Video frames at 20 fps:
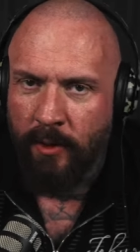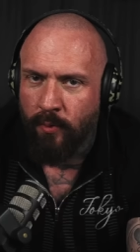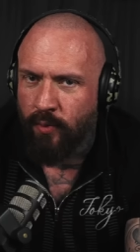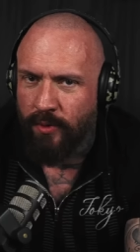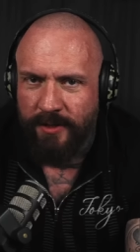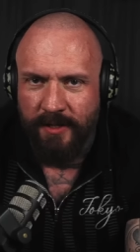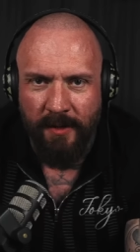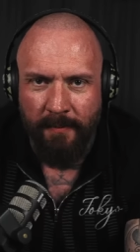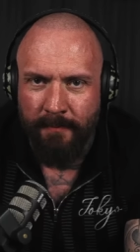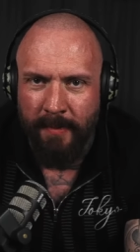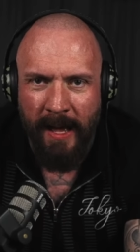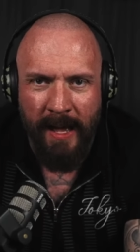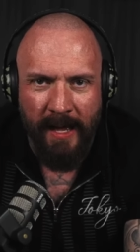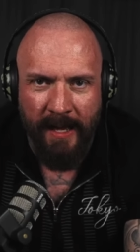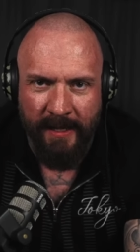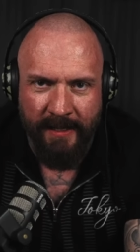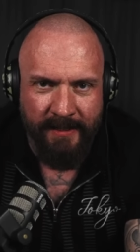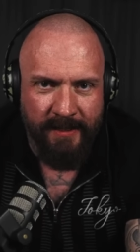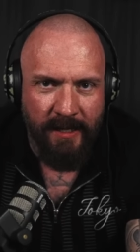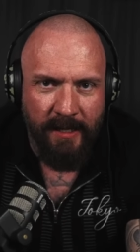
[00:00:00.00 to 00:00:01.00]
It wouldn't have
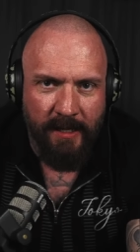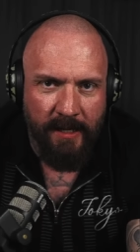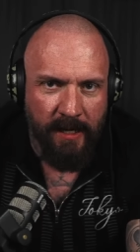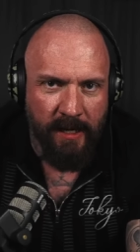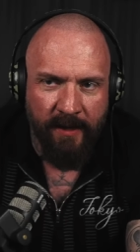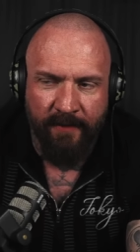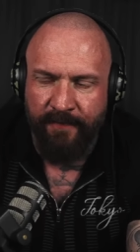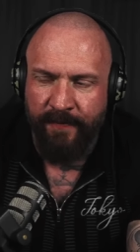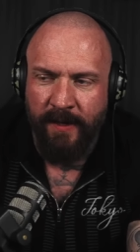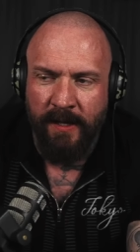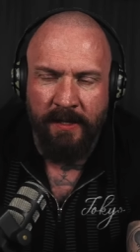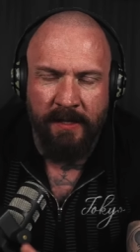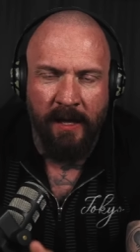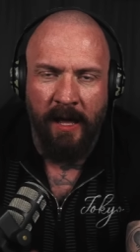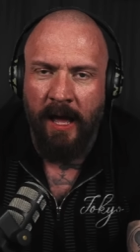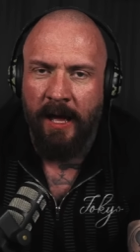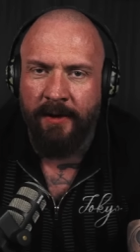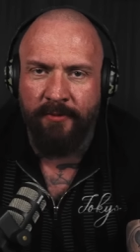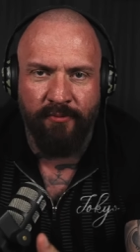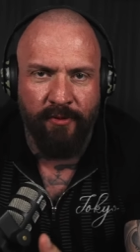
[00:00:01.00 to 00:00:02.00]
mattered if he'd
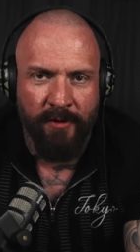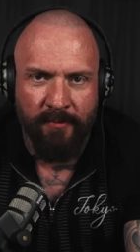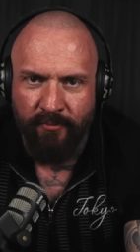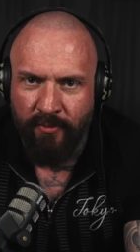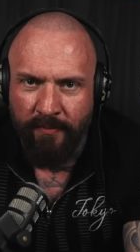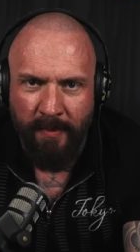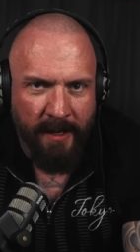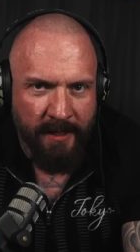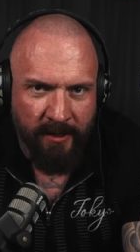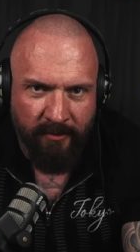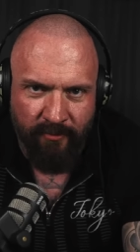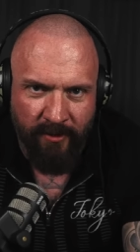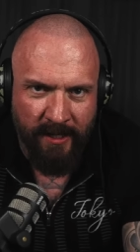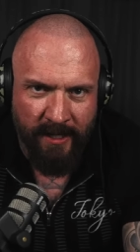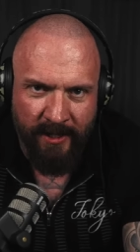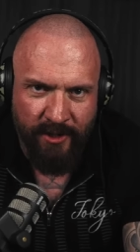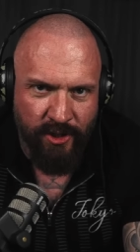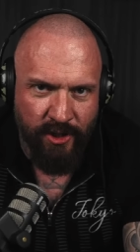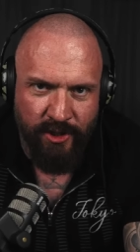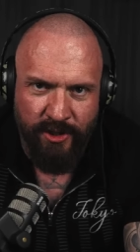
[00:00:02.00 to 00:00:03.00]
had romantic
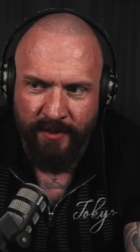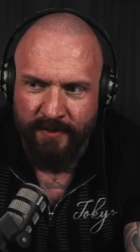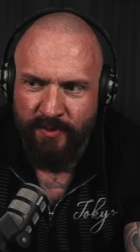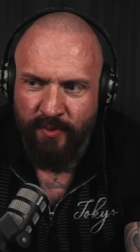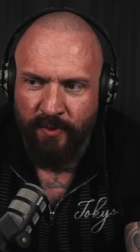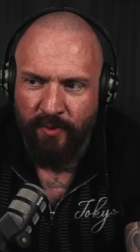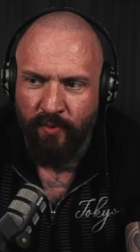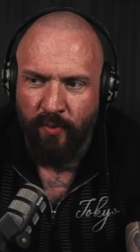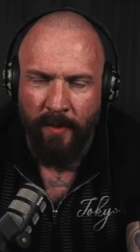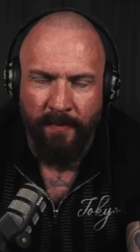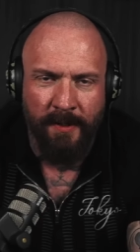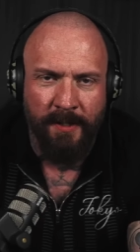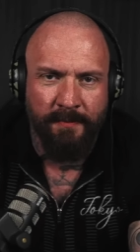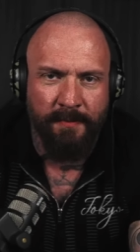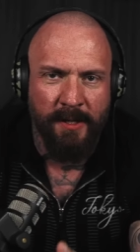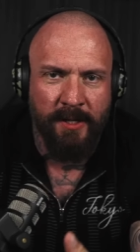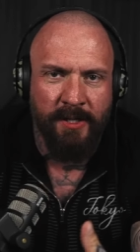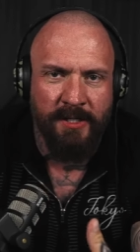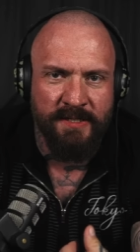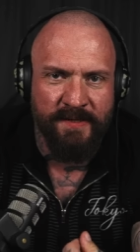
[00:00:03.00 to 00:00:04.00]
relationships with
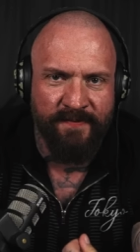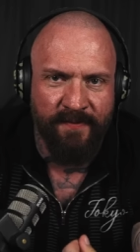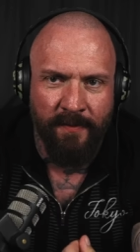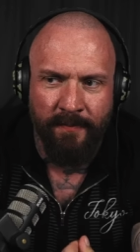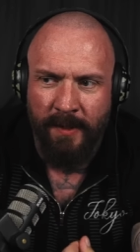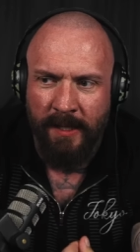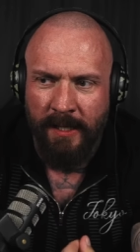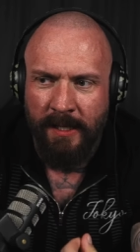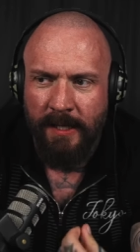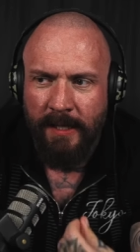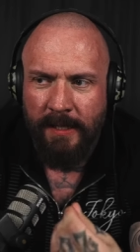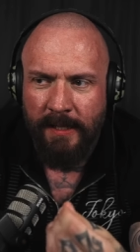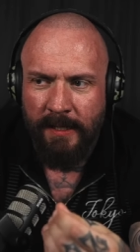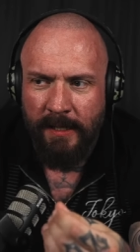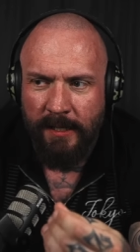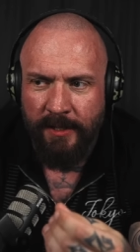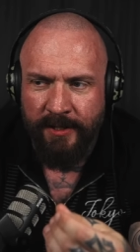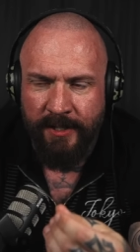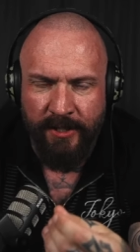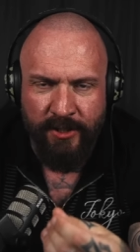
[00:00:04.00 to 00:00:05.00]
women, because for me,
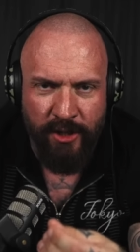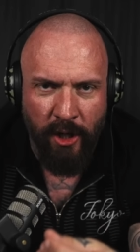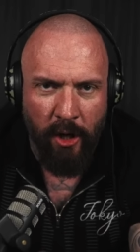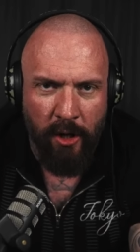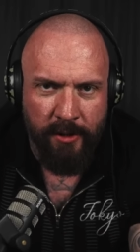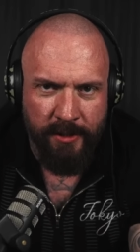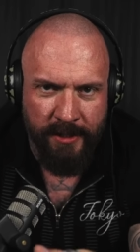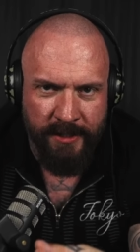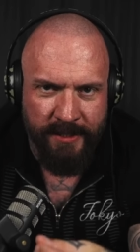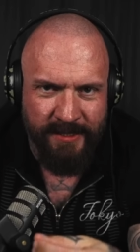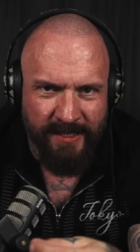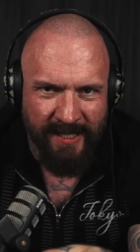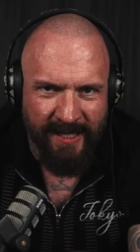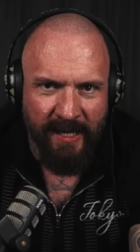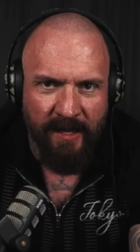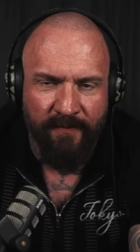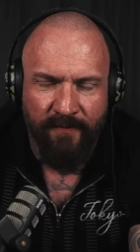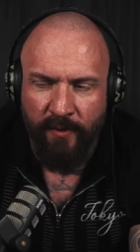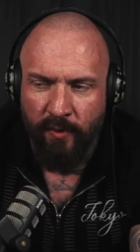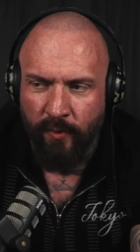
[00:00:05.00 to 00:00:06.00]
the darkness, the
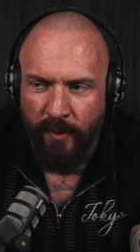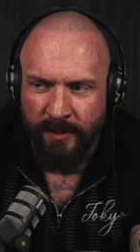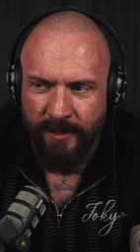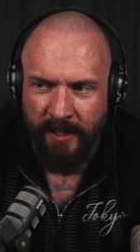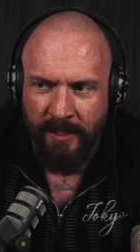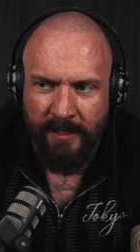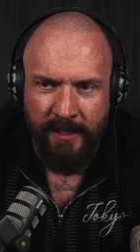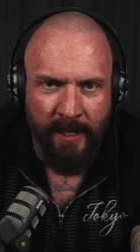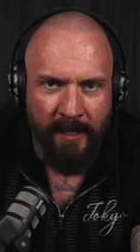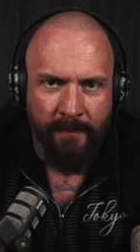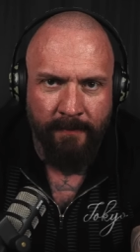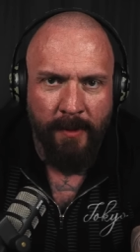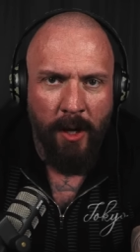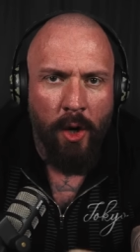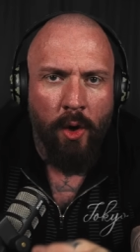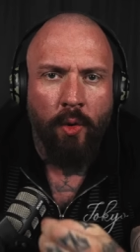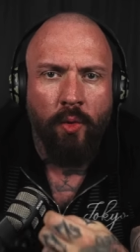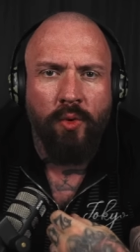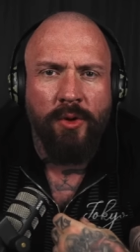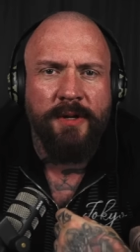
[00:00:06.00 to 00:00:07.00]
evil within him
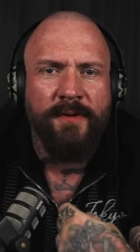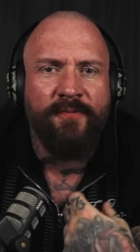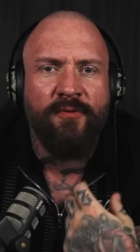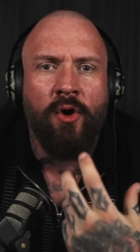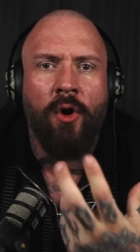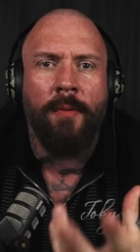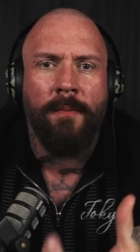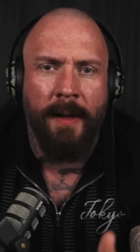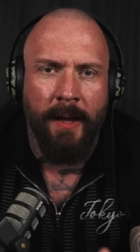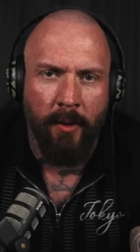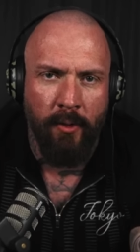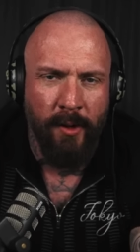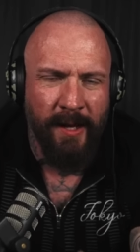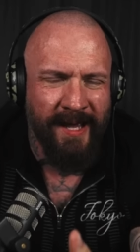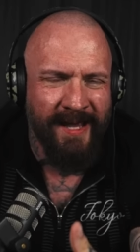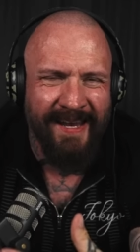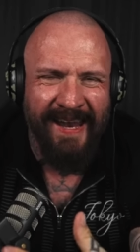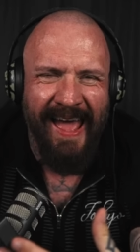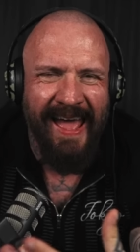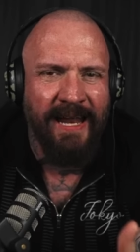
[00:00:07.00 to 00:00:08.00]
would have come
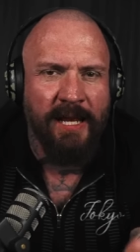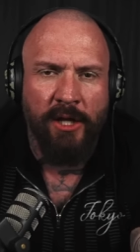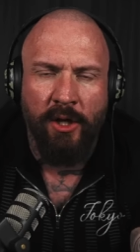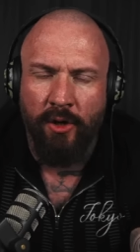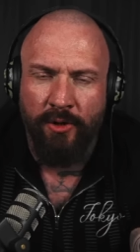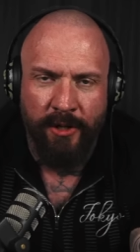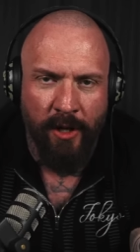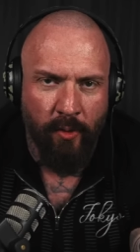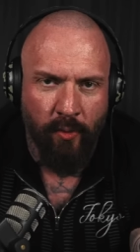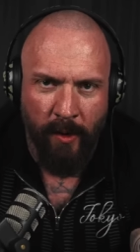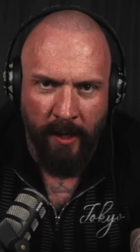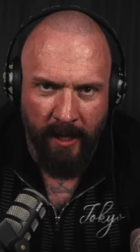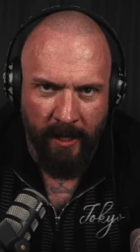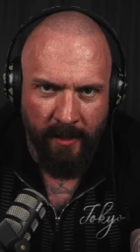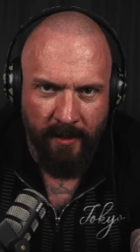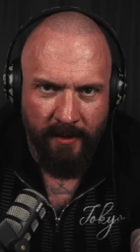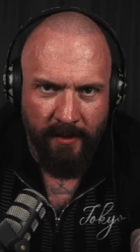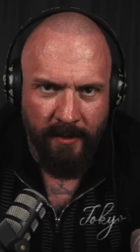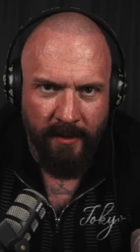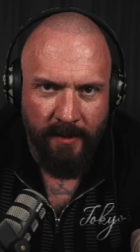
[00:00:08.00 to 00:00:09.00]
out in any other
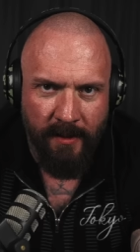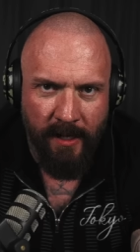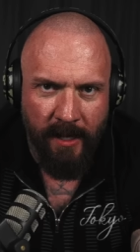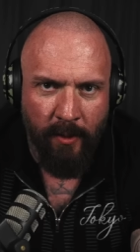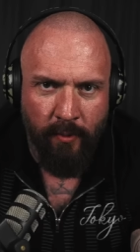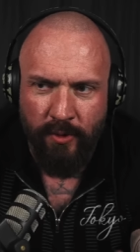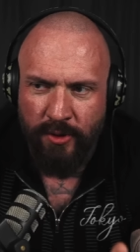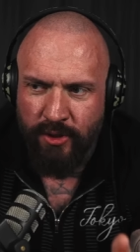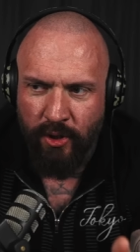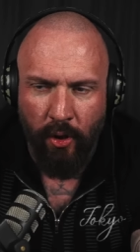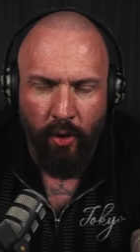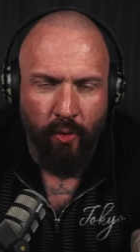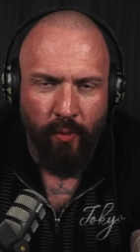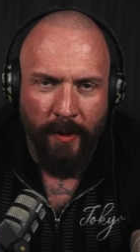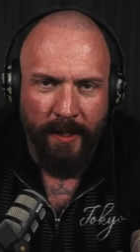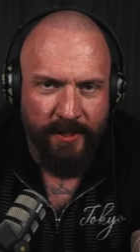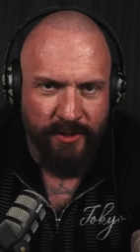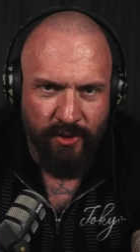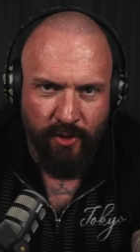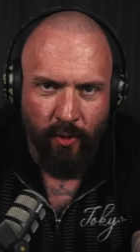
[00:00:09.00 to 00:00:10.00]
way. It was
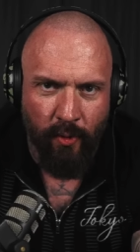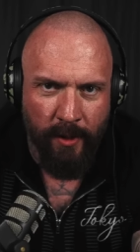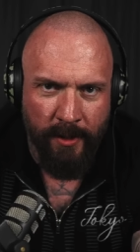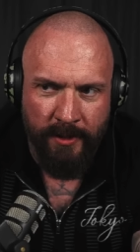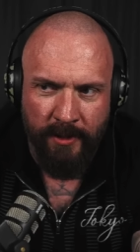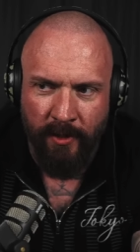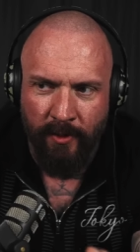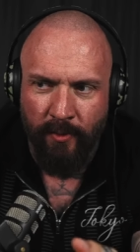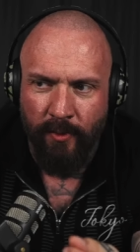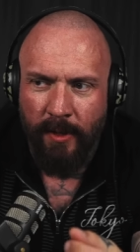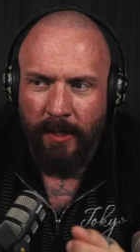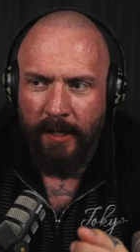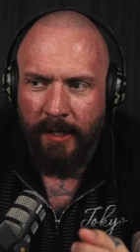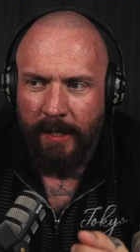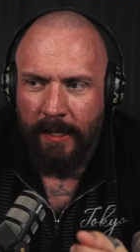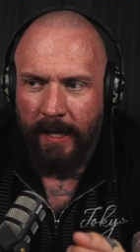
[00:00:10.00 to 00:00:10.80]
always going to.